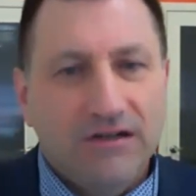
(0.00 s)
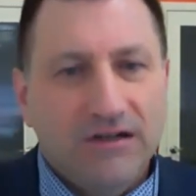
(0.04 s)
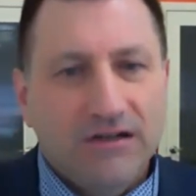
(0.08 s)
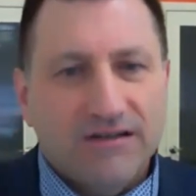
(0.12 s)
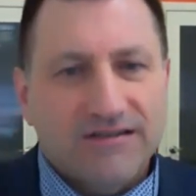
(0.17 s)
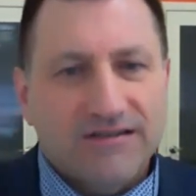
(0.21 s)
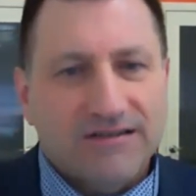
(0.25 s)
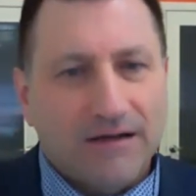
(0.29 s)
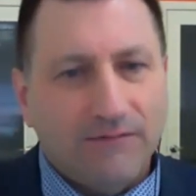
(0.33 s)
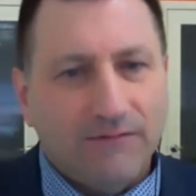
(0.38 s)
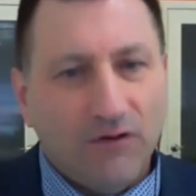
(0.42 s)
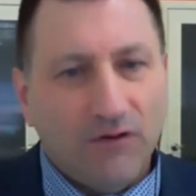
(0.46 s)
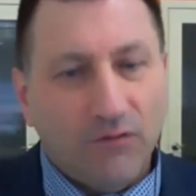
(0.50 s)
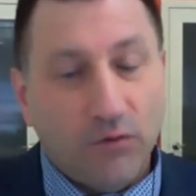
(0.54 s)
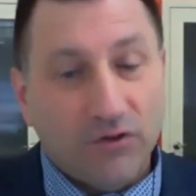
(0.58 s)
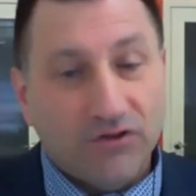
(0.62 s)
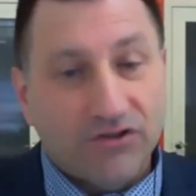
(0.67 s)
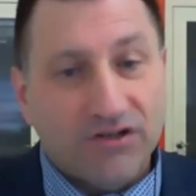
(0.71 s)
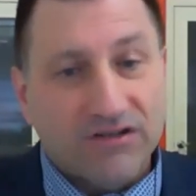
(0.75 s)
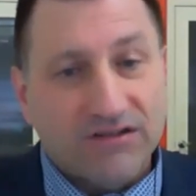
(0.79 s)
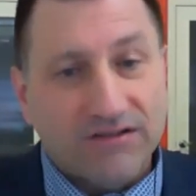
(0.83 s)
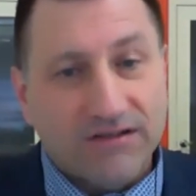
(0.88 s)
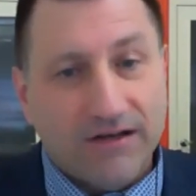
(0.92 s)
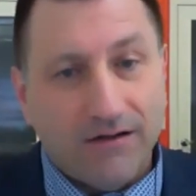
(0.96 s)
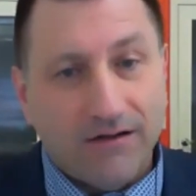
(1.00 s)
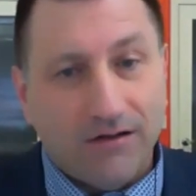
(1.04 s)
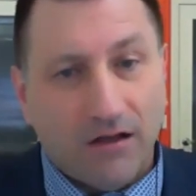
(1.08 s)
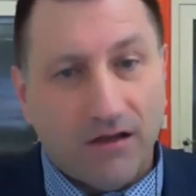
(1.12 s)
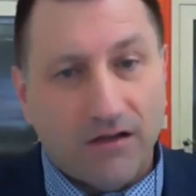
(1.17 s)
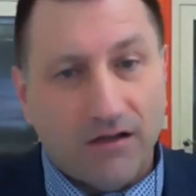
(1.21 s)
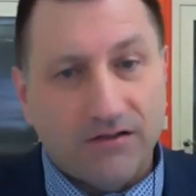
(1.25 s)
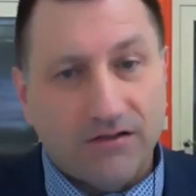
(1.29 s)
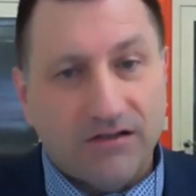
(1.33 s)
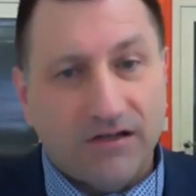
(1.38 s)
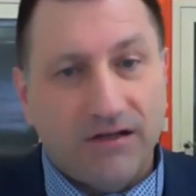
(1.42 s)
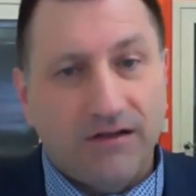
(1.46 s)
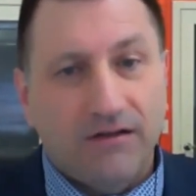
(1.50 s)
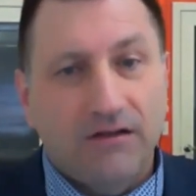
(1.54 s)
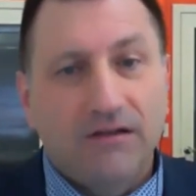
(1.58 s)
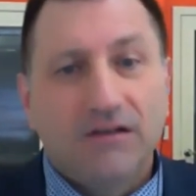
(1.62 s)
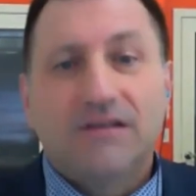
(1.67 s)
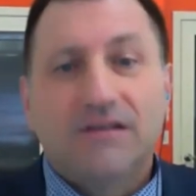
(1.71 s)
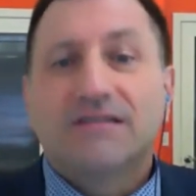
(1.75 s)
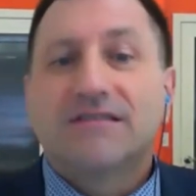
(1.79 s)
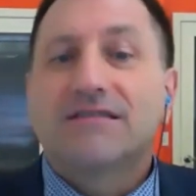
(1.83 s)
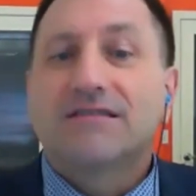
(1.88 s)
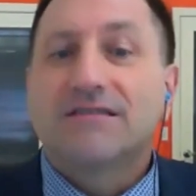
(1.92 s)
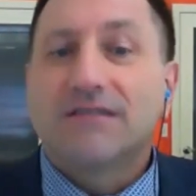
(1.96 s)
some of which is psychology,
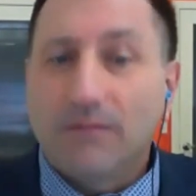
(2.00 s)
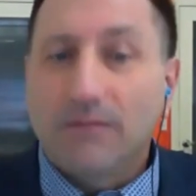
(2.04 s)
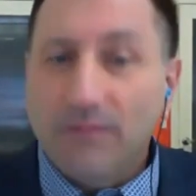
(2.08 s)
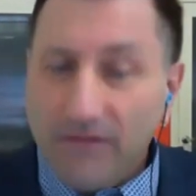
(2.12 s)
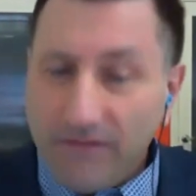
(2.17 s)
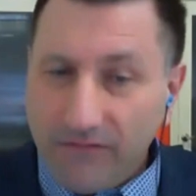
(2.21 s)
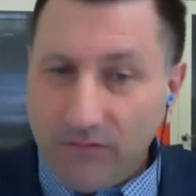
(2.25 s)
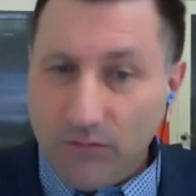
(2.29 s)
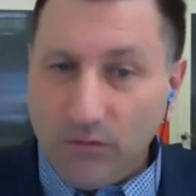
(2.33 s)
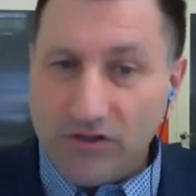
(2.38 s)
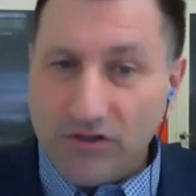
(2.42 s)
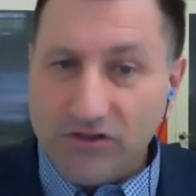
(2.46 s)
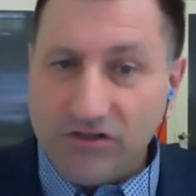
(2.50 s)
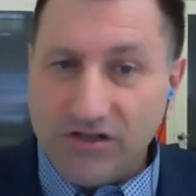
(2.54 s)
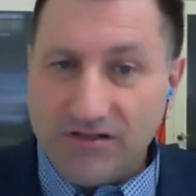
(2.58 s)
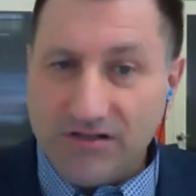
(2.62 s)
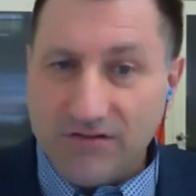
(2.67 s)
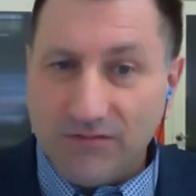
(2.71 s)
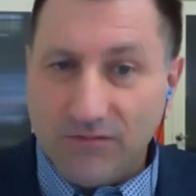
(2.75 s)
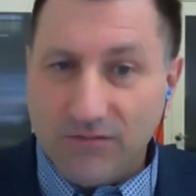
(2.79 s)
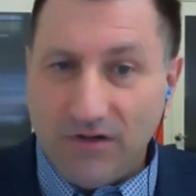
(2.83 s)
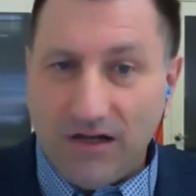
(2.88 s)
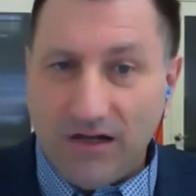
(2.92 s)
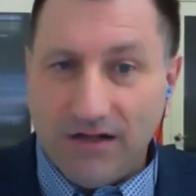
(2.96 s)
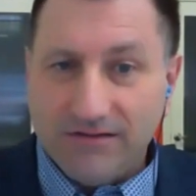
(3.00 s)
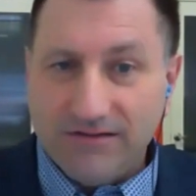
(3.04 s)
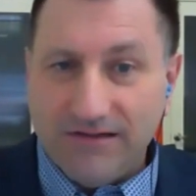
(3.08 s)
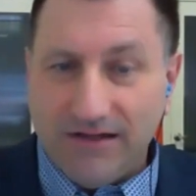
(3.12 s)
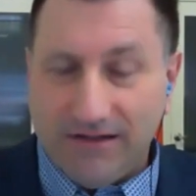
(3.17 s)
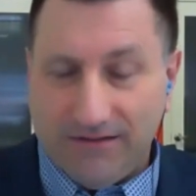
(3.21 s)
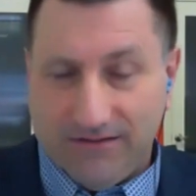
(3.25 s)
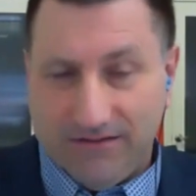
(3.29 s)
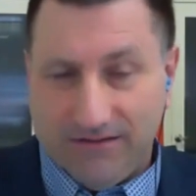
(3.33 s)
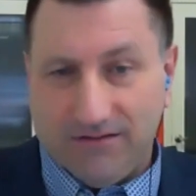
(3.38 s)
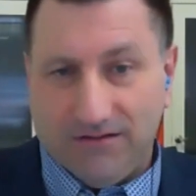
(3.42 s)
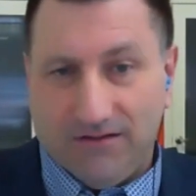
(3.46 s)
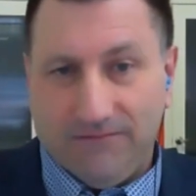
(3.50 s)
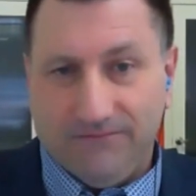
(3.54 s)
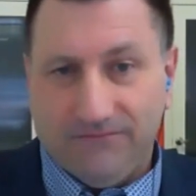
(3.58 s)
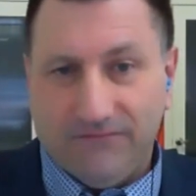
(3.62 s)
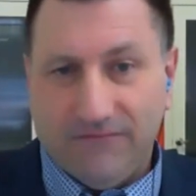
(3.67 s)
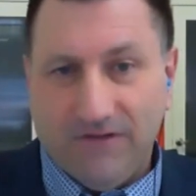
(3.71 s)
some of which is technical.